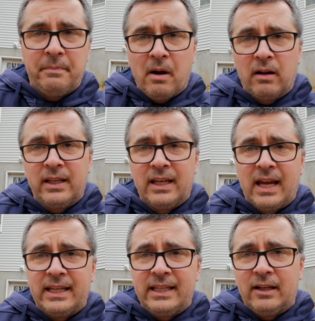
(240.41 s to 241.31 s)
Barkley and
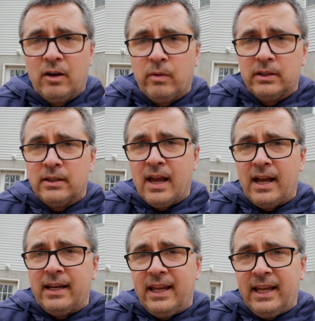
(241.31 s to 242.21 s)
I need to go
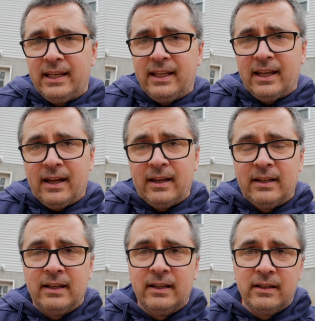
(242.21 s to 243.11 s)
inside and, uh,
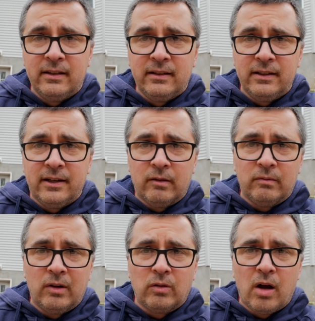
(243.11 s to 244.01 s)
you know,
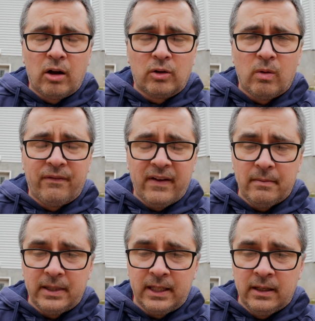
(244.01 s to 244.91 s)
go talk to our
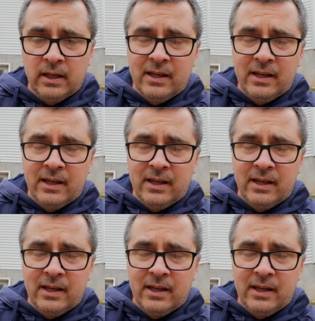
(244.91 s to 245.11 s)
family.